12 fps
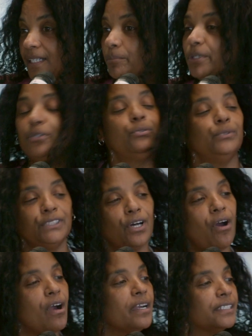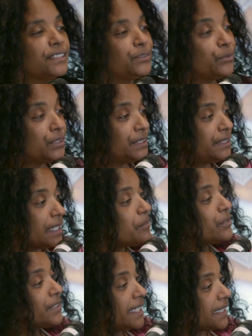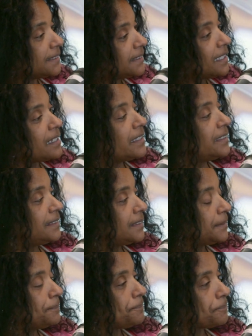but whose hearts were double that size.